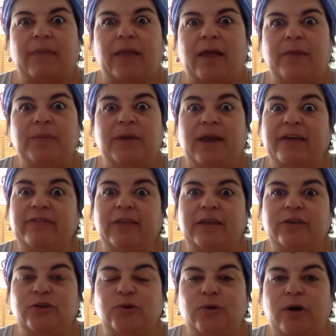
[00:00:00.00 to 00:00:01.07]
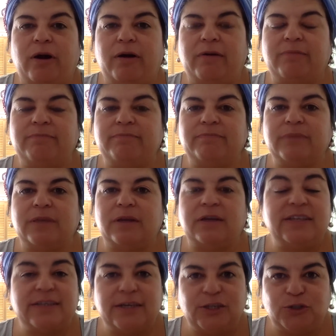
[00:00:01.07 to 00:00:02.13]
am glad that you are
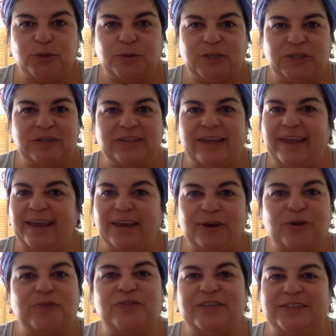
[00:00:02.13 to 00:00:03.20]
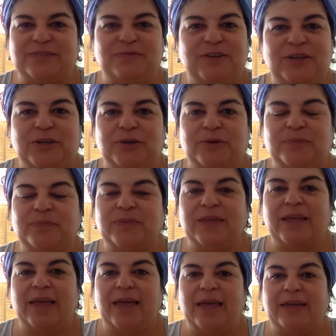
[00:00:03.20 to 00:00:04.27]
listening to me till the end of this video.
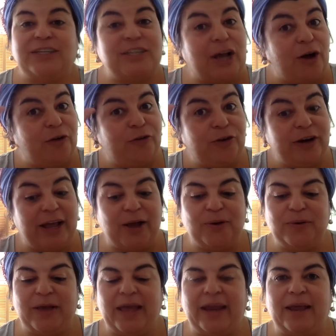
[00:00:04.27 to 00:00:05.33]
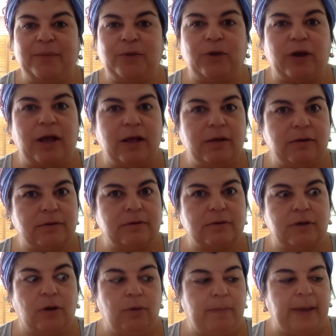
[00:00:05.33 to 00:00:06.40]
Ciao for now, and I'm gonna
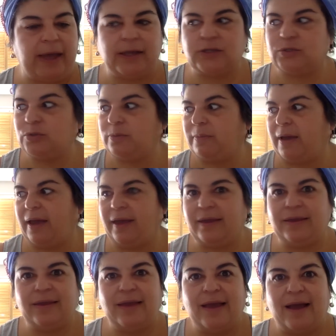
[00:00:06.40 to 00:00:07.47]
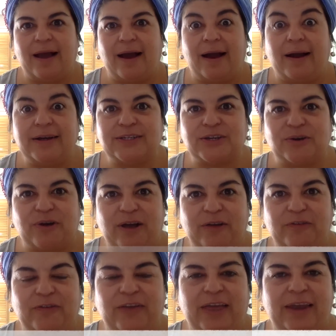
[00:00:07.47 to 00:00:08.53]
go back to my art
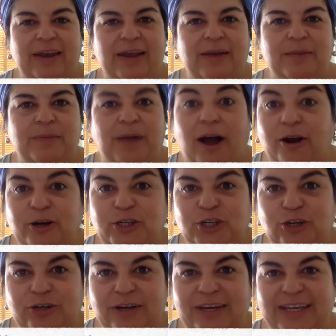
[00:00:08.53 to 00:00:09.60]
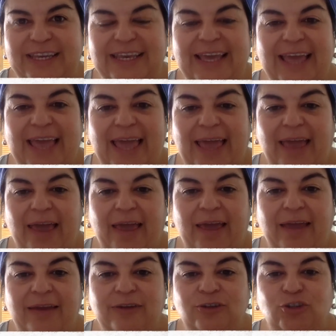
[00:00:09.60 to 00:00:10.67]
craft and art journaling,
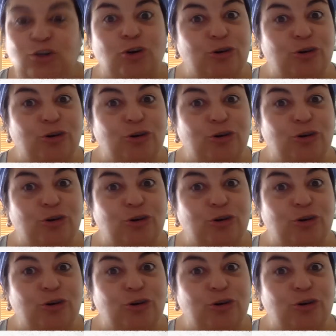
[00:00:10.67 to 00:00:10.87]
and